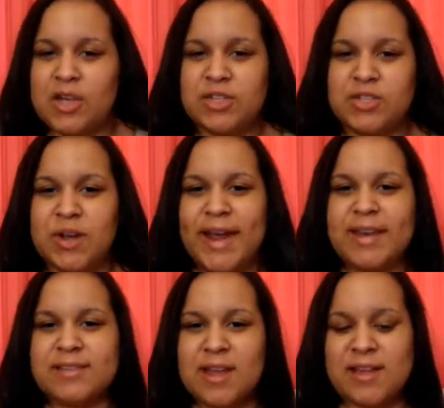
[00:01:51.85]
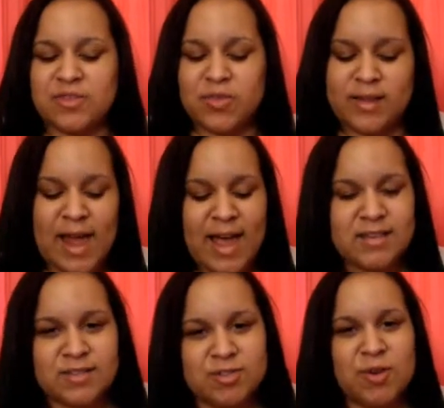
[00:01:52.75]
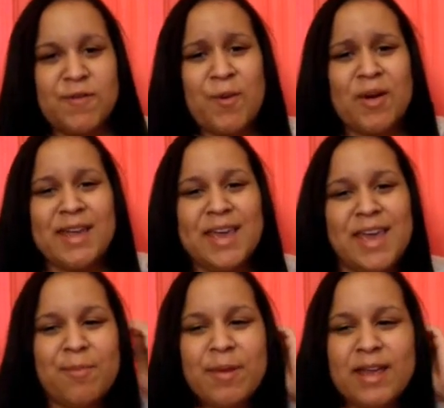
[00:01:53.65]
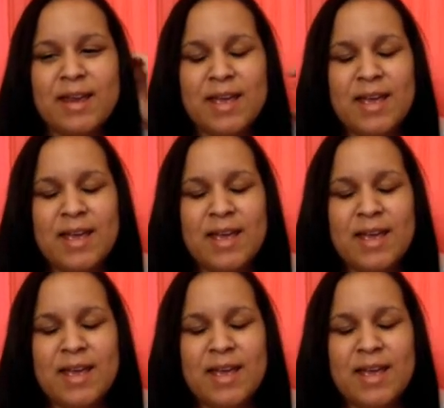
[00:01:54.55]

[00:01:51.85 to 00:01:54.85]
straight, and so that's a relaxer. So if you want to keep it,